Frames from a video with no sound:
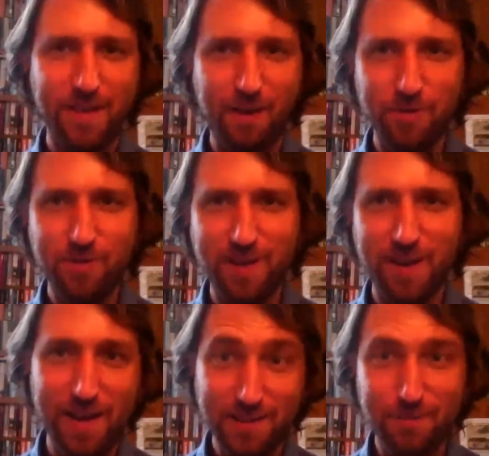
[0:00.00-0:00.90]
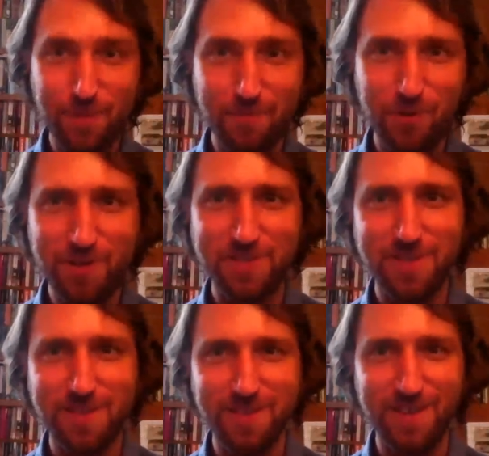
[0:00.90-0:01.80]
I would realize that my book is
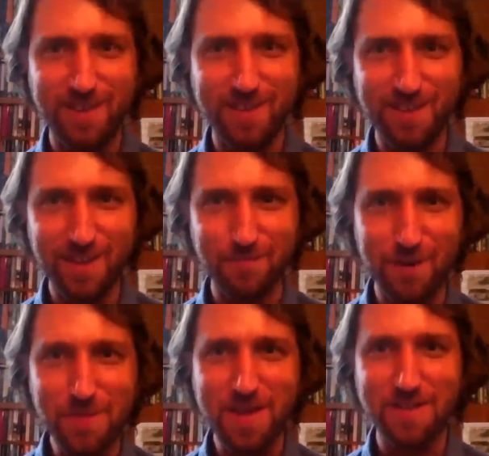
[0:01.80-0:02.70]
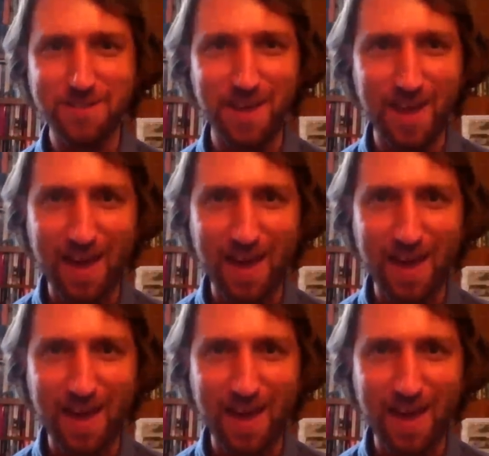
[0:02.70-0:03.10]
in Burmese,